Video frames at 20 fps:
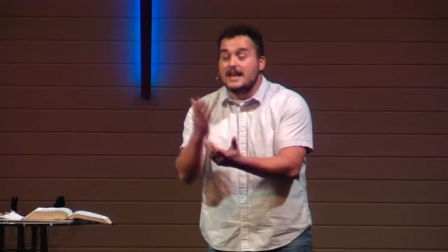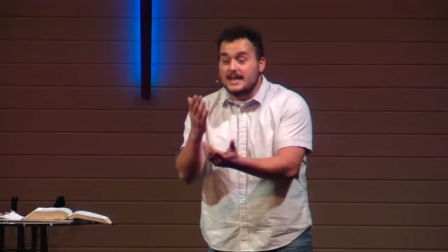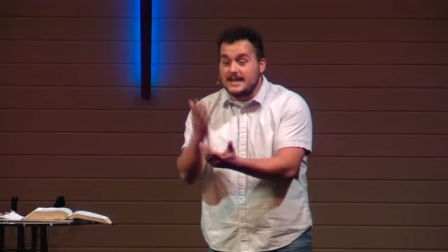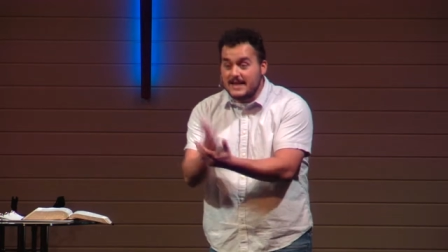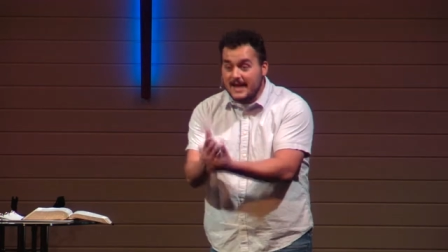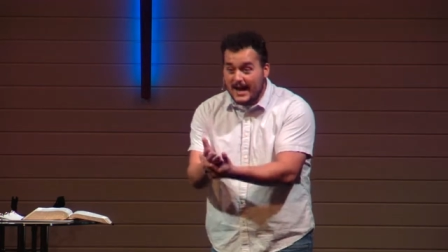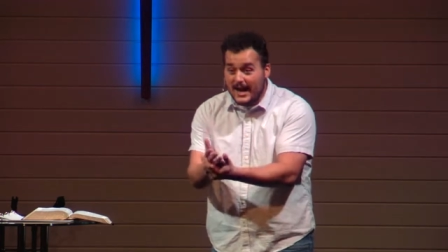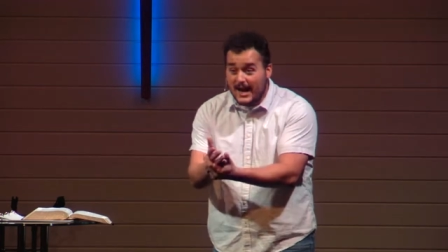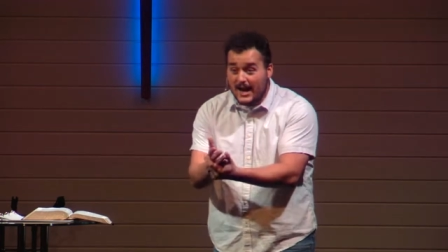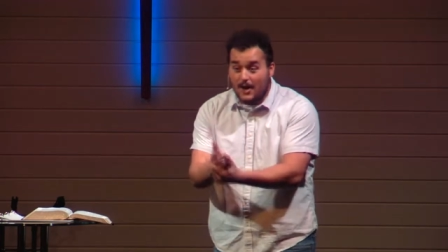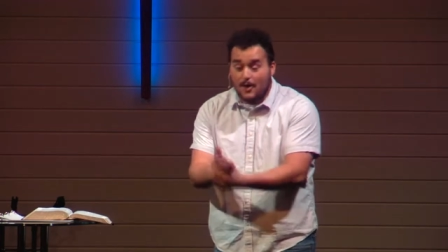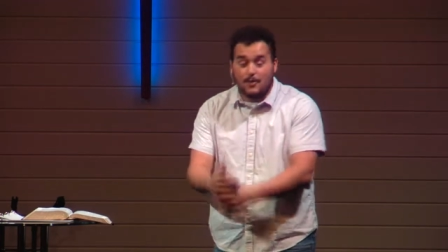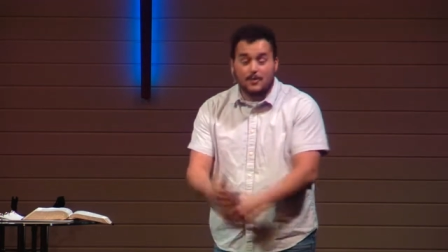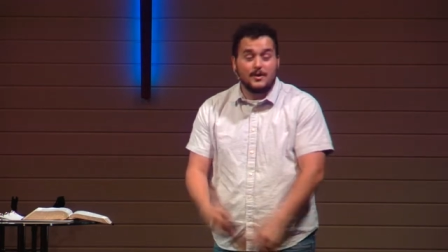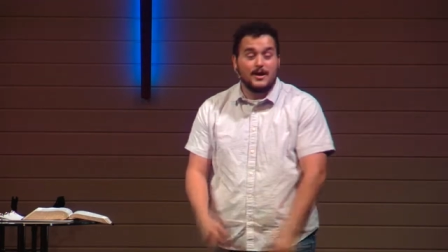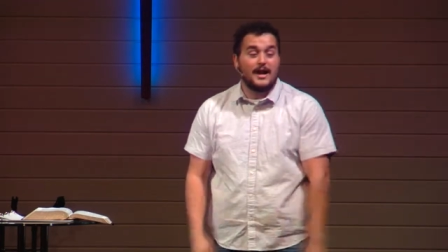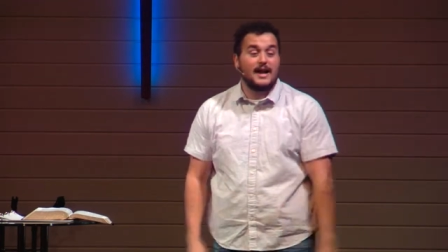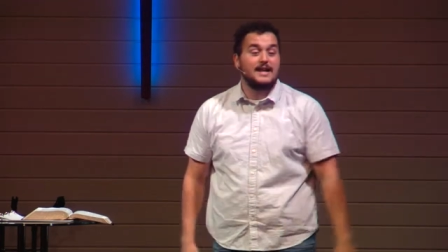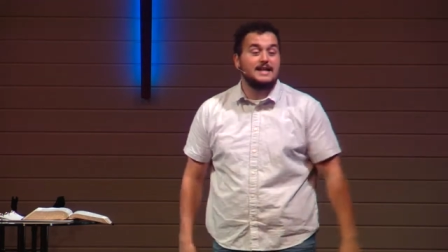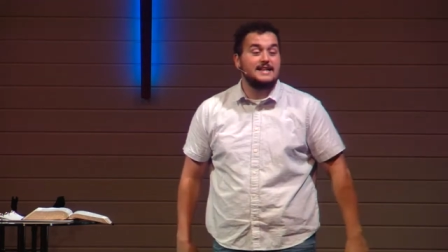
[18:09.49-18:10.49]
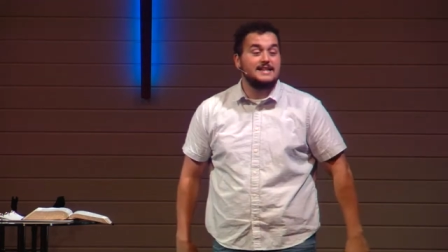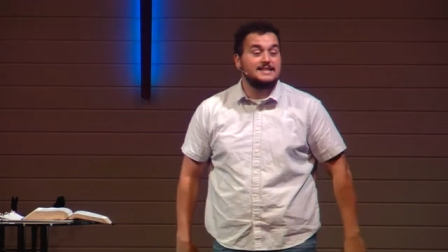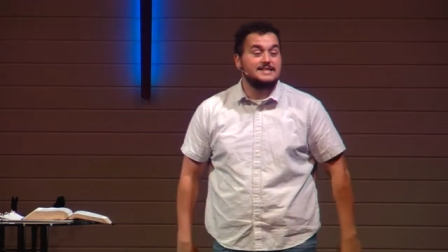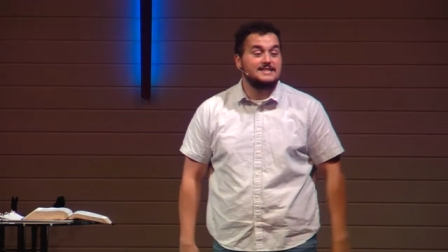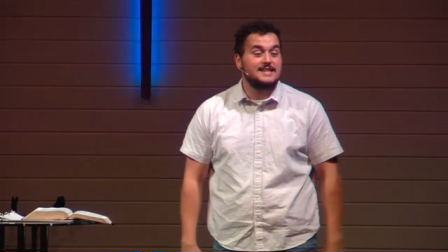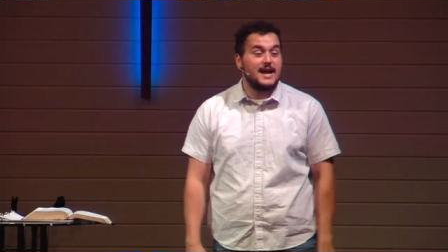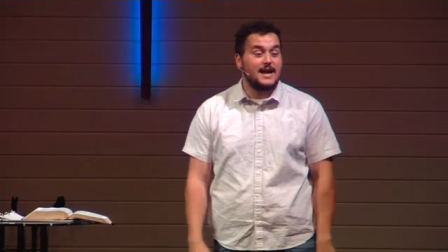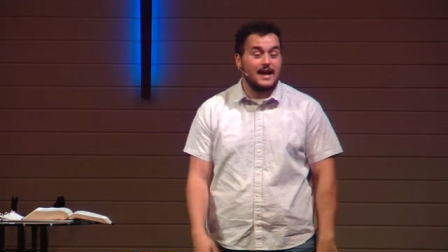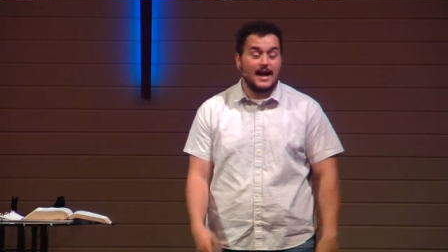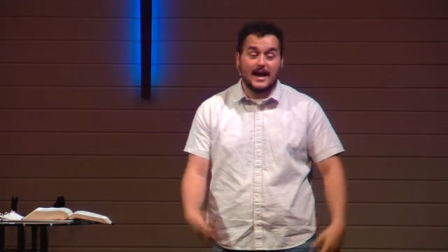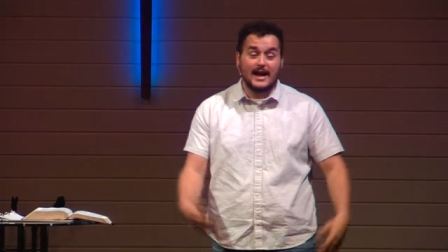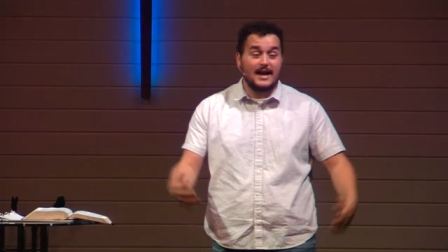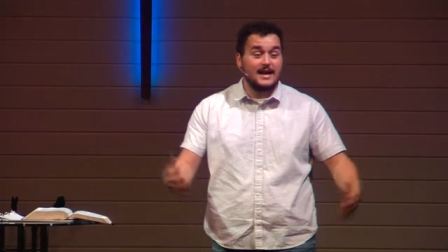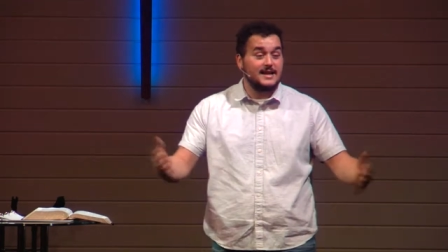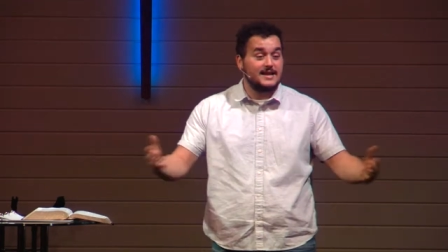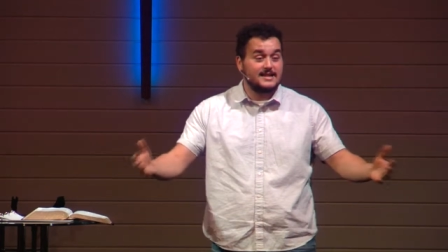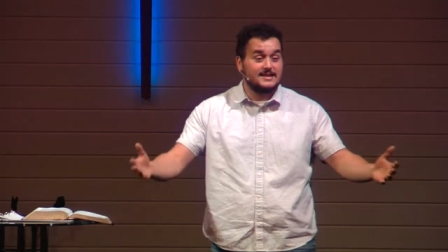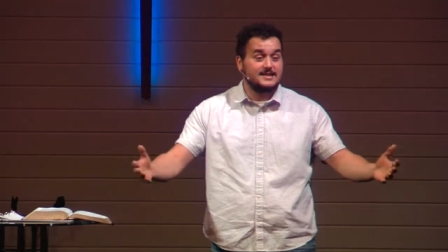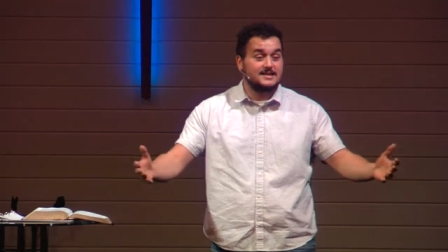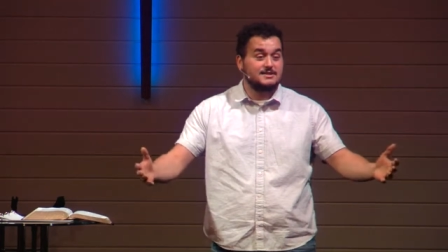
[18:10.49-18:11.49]
now and he said, I got
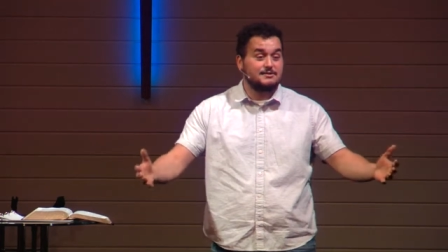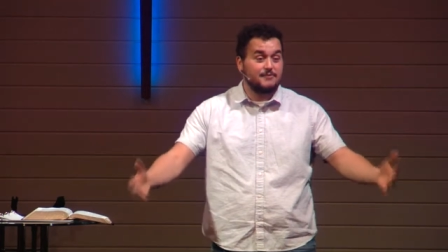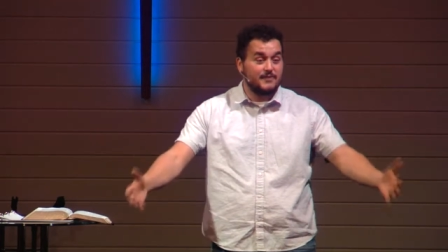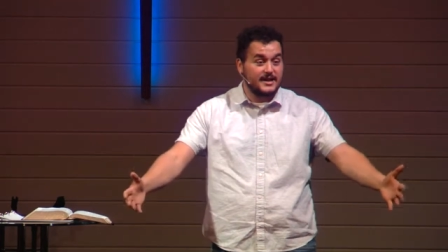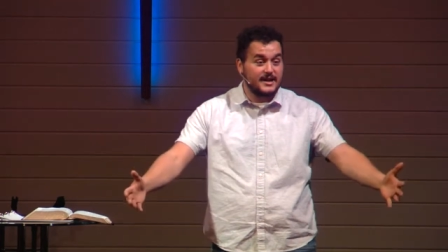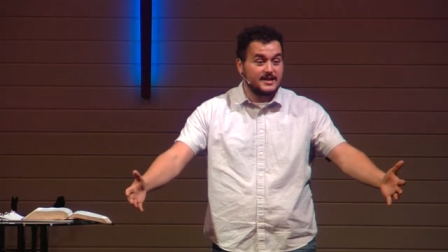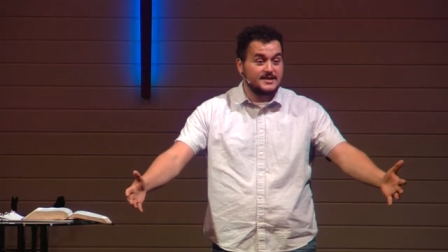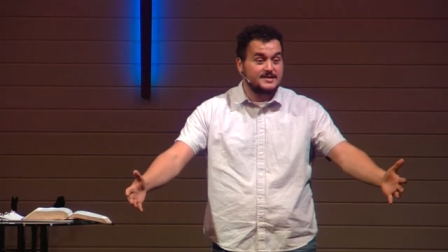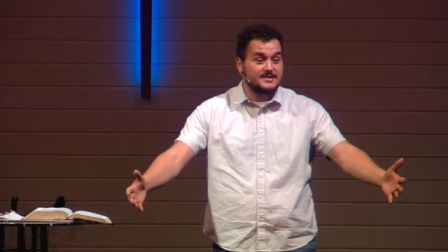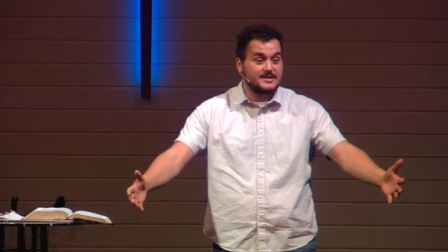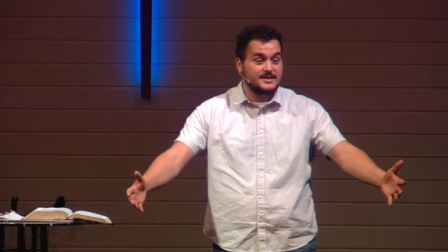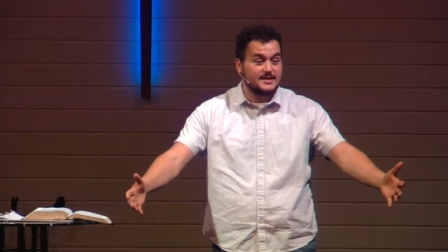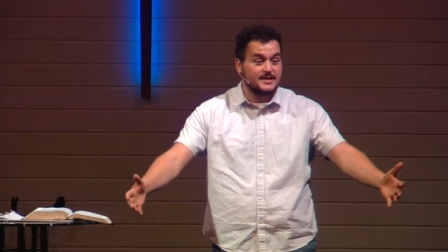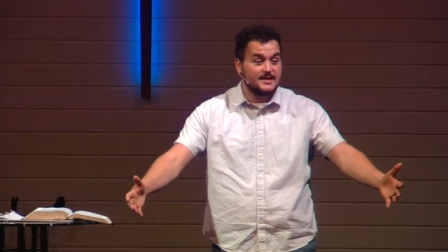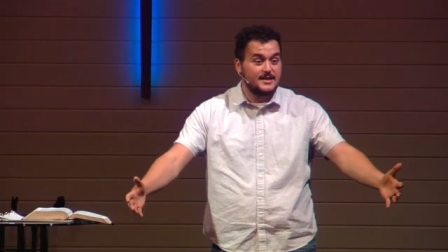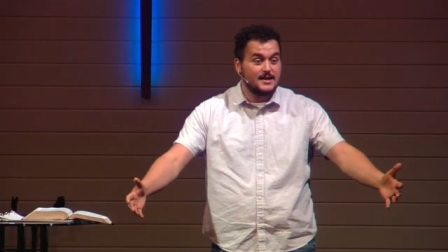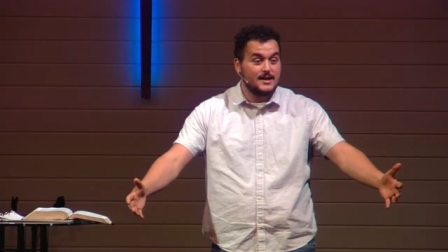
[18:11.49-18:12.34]
to get this fixed